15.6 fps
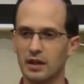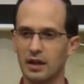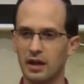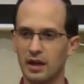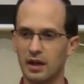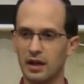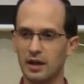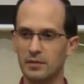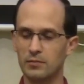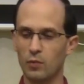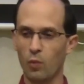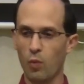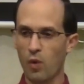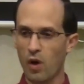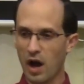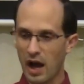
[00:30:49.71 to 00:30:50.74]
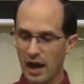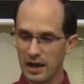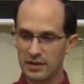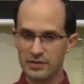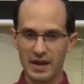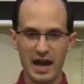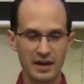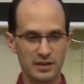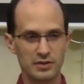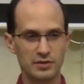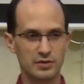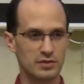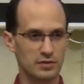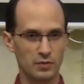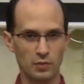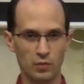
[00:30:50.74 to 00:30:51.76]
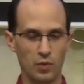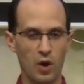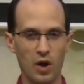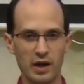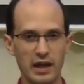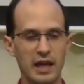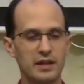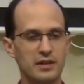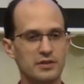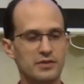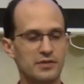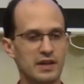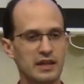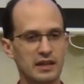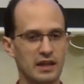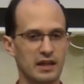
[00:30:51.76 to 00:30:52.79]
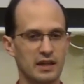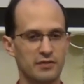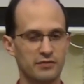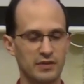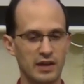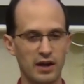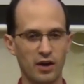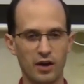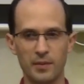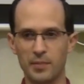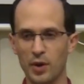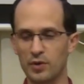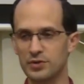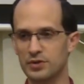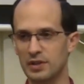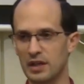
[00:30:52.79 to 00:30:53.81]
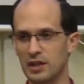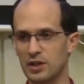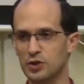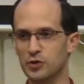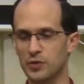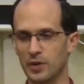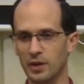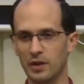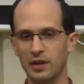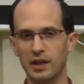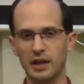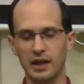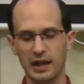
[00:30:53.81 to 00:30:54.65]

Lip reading: why that is wrong-headed thinking if they are opposed to Israel,